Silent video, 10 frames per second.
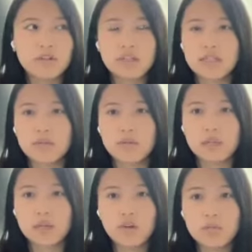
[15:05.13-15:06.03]
For
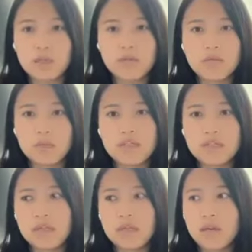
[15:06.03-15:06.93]
example, they could be in a
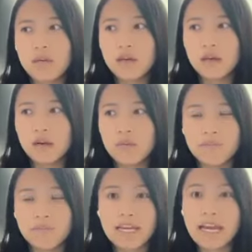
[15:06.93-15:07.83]
busy
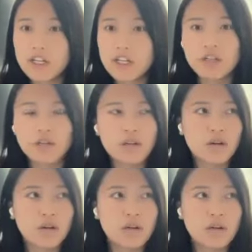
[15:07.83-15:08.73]

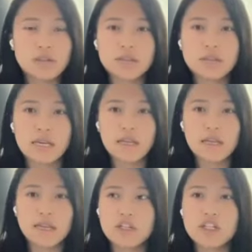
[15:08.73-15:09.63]
cashier or
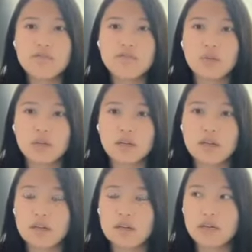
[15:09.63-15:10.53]
say like shift
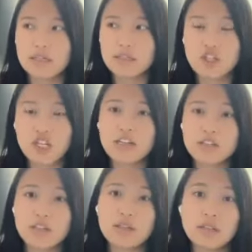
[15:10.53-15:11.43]
worker as a
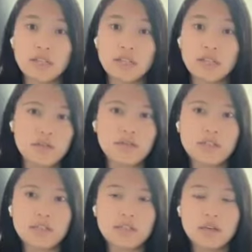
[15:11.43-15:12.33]
janitor in the
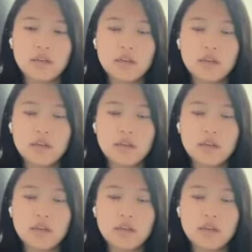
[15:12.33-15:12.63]
university.